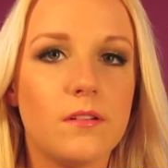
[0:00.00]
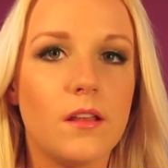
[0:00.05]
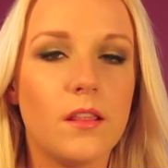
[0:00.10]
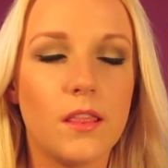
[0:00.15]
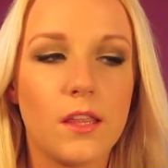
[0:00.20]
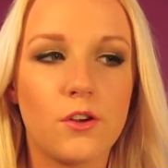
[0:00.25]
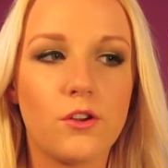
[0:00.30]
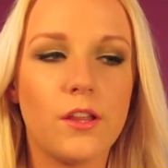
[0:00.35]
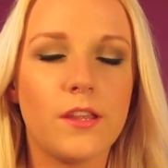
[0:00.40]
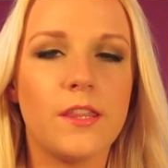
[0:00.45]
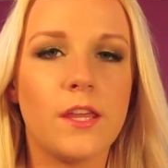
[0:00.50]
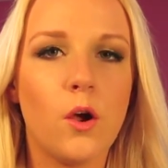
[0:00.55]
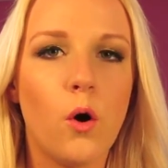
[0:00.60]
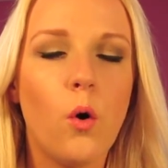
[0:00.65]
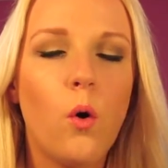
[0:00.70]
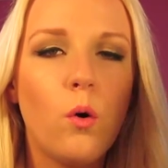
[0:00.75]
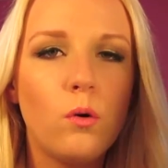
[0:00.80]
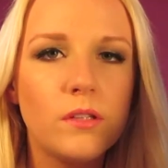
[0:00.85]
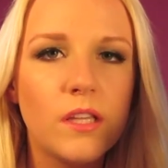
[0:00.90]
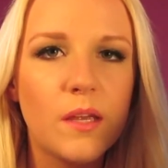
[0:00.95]
literally the
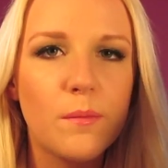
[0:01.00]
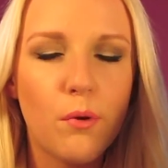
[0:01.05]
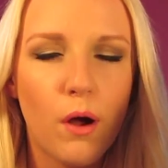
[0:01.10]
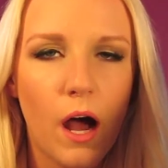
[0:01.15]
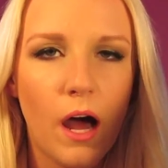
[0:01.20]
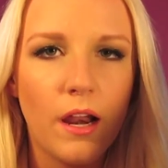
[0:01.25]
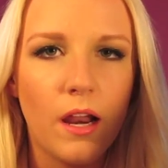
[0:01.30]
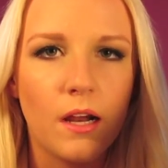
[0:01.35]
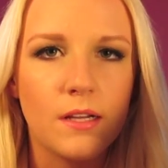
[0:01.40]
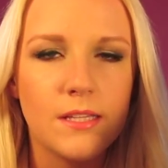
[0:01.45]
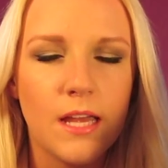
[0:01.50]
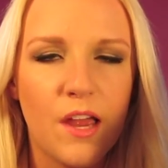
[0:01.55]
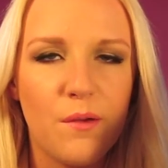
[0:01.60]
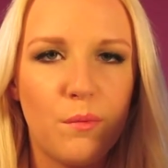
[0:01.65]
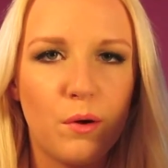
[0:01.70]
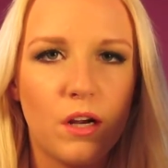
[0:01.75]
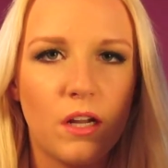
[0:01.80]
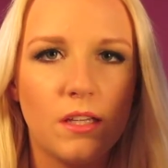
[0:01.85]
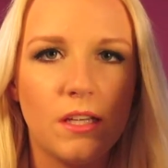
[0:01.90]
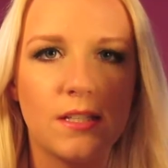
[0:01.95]
only product I
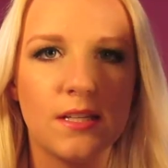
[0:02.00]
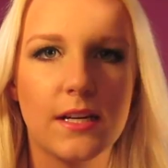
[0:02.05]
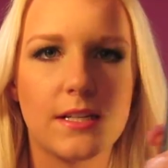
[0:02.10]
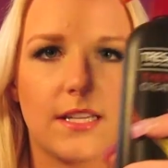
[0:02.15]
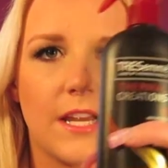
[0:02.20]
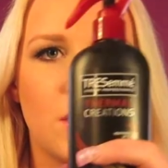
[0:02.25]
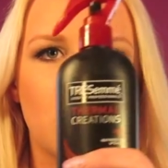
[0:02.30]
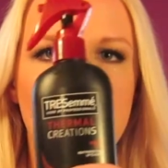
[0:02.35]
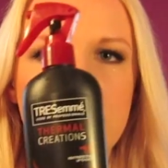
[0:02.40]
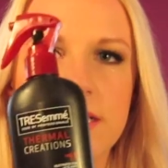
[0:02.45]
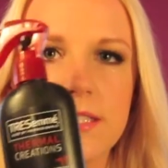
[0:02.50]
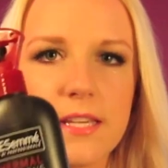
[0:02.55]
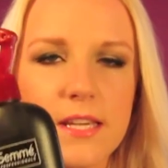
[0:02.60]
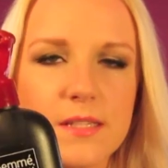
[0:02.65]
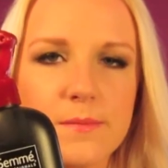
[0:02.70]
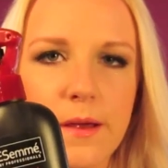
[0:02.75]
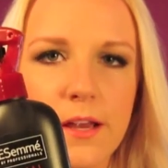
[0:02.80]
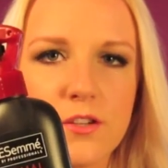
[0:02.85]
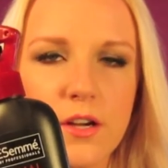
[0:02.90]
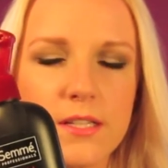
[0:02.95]
put on these extensions
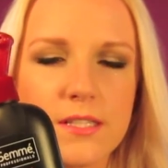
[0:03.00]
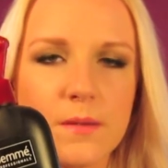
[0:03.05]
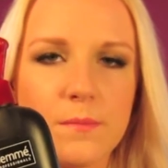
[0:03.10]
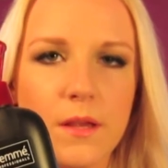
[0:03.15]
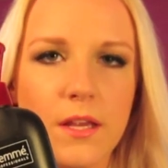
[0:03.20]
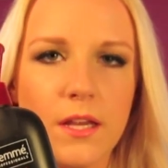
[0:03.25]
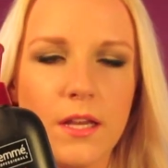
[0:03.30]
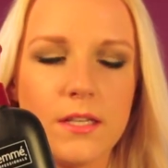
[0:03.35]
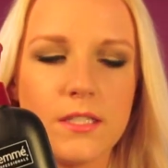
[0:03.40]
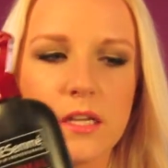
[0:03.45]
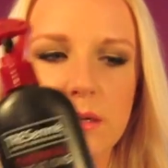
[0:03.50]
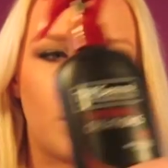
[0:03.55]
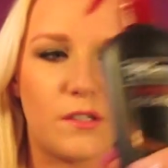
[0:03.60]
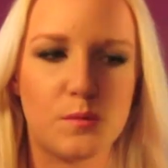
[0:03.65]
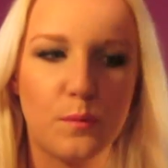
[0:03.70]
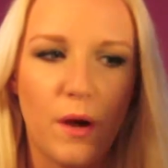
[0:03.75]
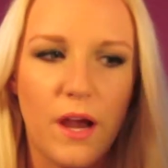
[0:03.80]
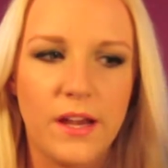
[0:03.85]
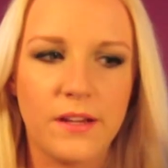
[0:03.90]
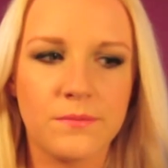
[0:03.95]
is my Tresemme heat tamer
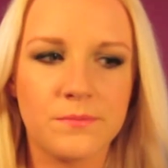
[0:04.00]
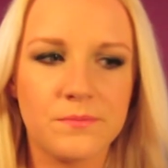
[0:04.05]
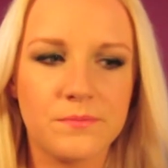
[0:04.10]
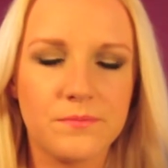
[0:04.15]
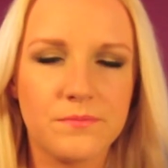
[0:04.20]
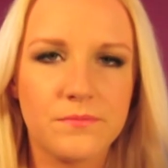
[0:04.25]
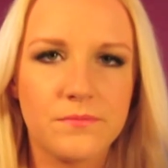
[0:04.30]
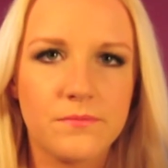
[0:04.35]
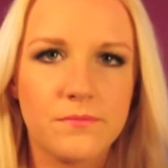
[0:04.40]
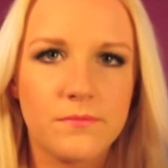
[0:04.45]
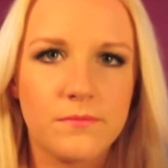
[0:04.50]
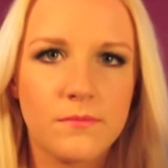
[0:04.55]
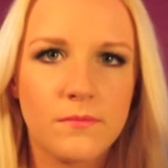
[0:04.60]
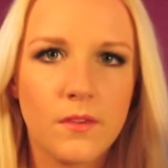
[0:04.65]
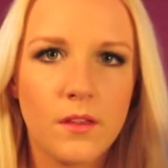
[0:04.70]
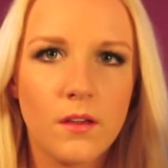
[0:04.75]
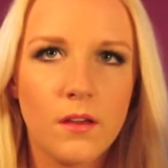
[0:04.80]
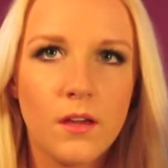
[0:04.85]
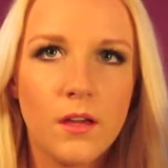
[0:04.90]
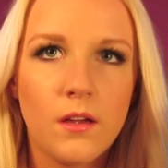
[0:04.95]
spray.
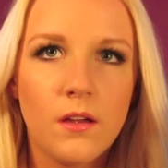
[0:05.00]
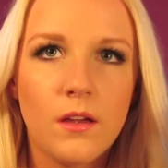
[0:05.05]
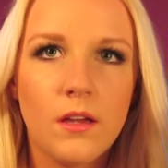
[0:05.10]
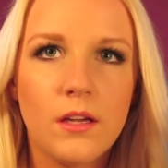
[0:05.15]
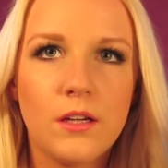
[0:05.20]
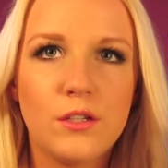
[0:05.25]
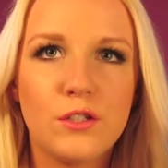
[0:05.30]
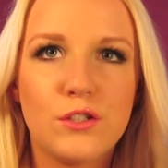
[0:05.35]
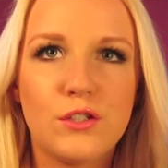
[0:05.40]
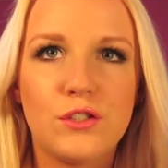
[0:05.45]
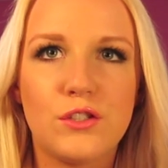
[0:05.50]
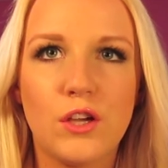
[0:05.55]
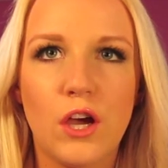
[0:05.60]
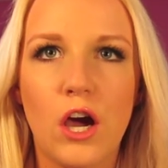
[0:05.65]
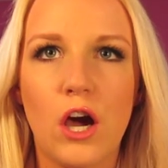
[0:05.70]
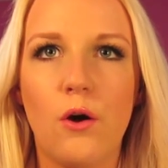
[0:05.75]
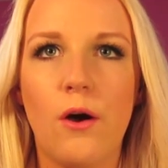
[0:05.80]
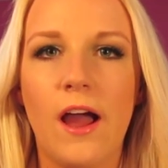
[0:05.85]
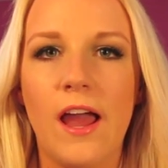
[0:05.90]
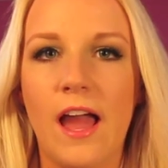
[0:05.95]

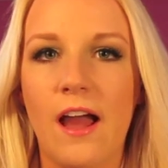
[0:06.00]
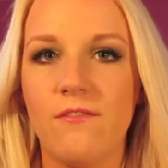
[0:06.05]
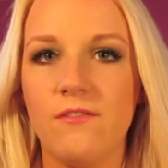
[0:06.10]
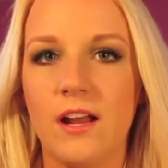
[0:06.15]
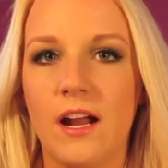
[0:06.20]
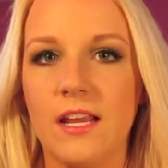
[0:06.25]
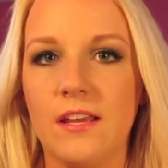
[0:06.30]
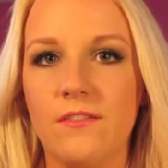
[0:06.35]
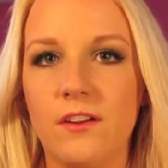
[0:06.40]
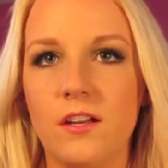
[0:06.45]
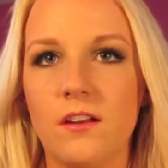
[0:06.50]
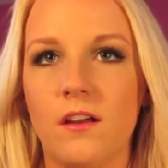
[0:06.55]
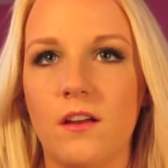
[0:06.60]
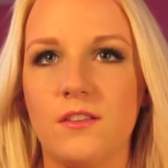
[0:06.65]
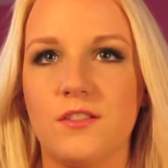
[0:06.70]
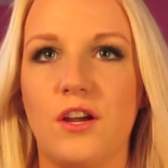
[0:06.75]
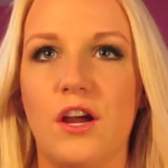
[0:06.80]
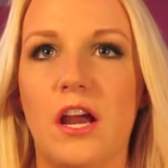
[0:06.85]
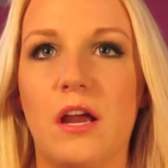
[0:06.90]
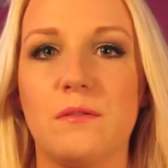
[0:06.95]
So I have not even,
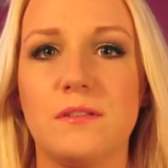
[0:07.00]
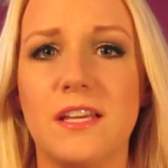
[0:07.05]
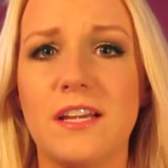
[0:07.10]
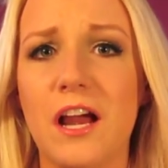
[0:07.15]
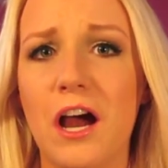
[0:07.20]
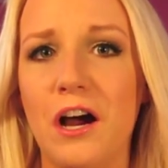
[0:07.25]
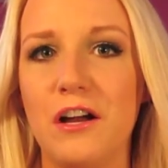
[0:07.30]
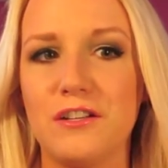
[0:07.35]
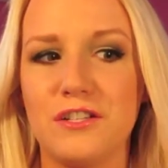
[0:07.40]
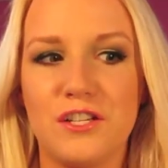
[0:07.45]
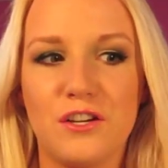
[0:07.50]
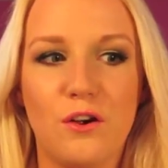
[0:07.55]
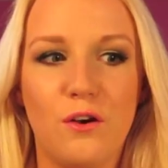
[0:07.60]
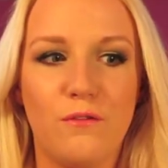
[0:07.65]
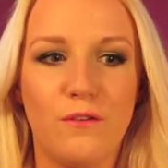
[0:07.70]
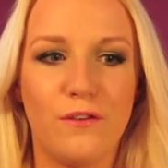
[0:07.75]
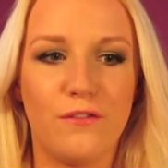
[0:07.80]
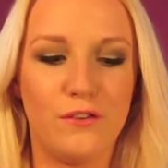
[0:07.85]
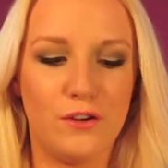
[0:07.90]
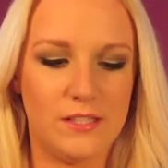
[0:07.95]
sorry, I was like hunching
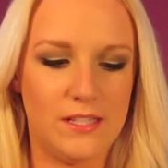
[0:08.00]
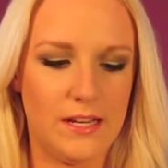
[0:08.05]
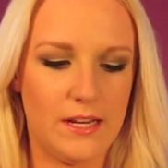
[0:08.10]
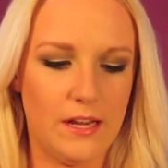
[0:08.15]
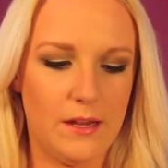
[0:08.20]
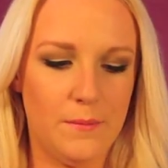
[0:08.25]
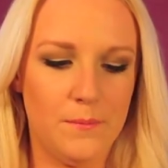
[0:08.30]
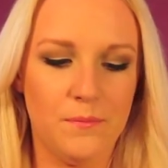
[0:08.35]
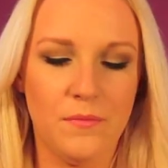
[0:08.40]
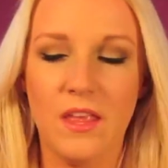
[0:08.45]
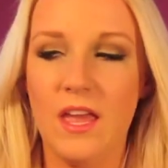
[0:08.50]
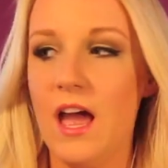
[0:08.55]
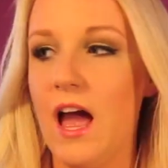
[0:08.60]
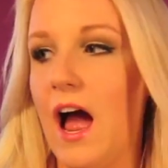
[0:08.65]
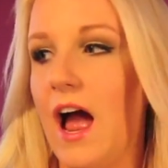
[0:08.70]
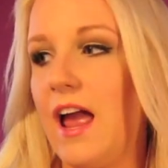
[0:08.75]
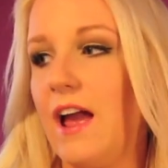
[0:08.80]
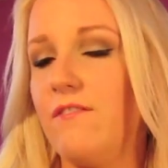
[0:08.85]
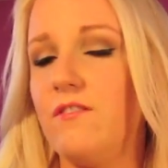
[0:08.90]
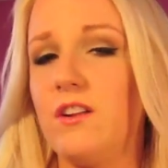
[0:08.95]
over for a second.
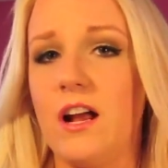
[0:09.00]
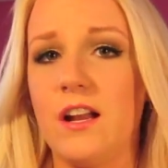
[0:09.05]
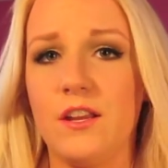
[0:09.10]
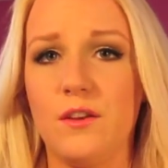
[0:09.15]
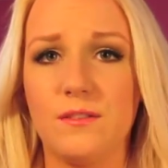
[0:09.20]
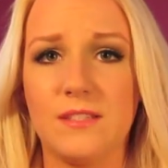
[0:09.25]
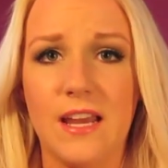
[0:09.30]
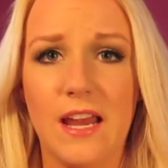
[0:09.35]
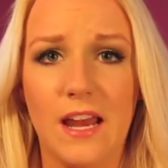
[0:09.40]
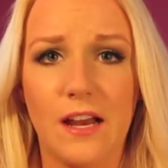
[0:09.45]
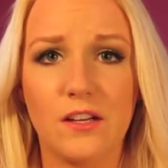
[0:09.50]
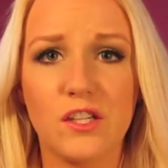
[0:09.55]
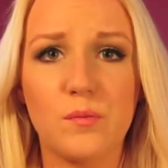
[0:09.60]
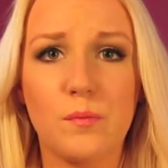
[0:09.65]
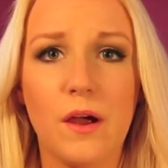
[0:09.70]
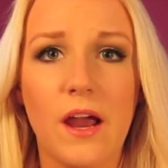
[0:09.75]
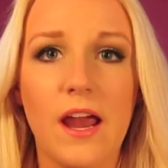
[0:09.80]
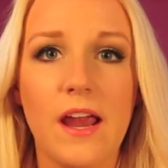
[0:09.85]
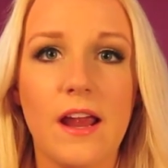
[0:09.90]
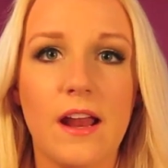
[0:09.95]
I have not used
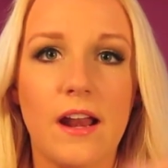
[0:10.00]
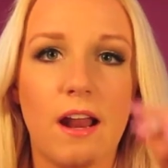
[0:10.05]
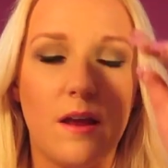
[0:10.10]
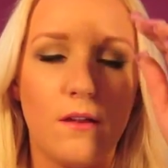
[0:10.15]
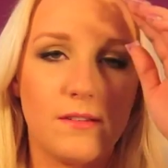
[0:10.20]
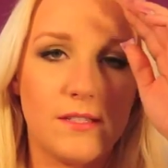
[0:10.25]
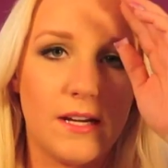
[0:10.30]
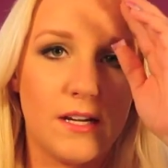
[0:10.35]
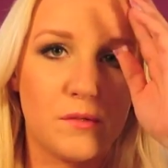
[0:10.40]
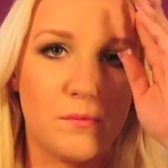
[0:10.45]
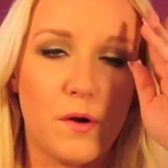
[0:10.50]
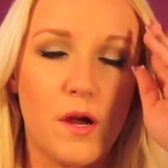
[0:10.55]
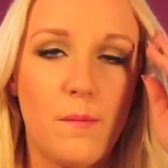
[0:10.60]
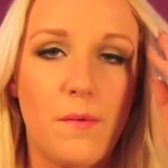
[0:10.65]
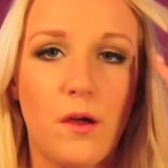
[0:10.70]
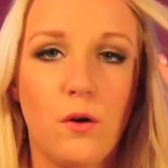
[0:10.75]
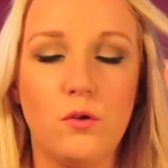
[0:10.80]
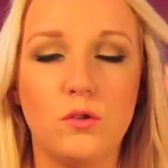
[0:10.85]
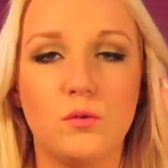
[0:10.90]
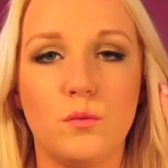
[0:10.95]
hairspray, and I use hairspray on
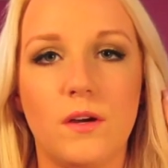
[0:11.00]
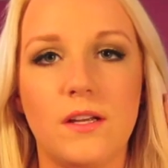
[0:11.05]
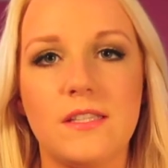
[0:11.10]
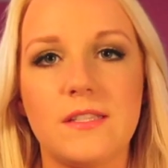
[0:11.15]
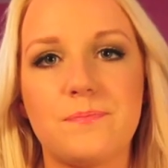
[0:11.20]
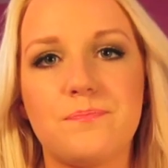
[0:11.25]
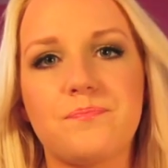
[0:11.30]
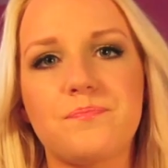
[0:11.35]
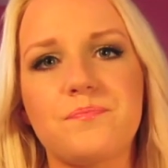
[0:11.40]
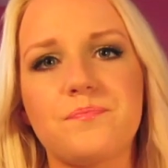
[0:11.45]
my old ones,